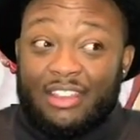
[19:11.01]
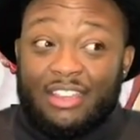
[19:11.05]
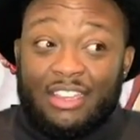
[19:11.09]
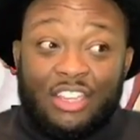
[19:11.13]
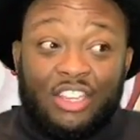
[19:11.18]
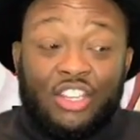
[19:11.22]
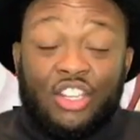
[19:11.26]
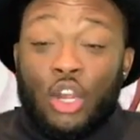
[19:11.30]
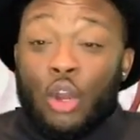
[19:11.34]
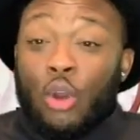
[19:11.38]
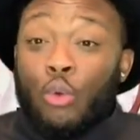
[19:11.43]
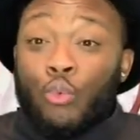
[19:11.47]

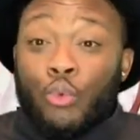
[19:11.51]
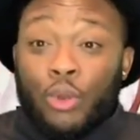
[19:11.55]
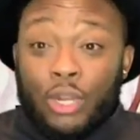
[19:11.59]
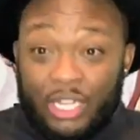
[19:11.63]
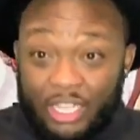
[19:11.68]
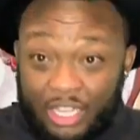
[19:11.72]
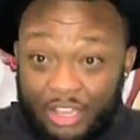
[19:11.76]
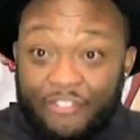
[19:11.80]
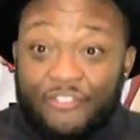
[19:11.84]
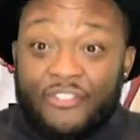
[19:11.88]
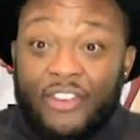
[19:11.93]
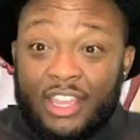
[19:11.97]
really
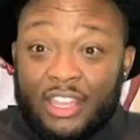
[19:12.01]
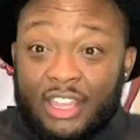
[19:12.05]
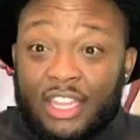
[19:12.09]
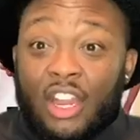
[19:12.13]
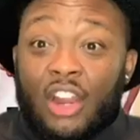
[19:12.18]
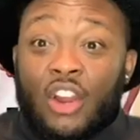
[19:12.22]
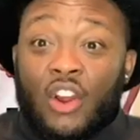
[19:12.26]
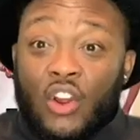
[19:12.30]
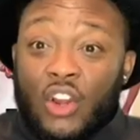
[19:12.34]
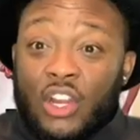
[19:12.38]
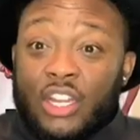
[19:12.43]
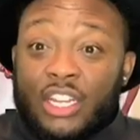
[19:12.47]
affected
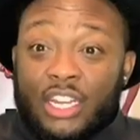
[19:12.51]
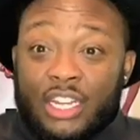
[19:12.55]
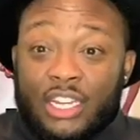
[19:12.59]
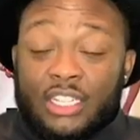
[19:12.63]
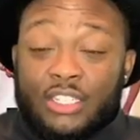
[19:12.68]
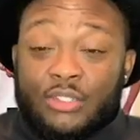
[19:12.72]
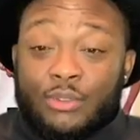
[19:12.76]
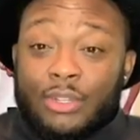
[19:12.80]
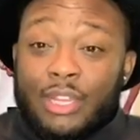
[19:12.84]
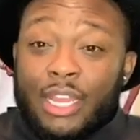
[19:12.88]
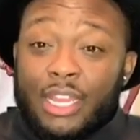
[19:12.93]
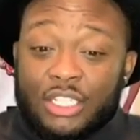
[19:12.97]
her and Dennis'
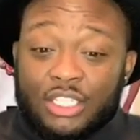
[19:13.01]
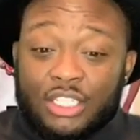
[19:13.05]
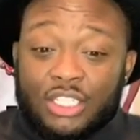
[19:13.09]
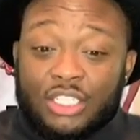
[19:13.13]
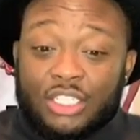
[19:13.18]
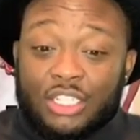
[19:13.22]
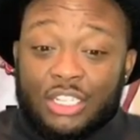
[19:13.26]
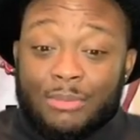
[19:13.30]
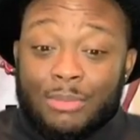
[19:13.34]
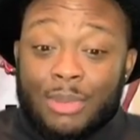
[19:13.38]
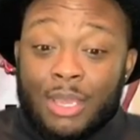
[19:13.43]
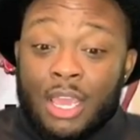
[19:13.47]
relationship.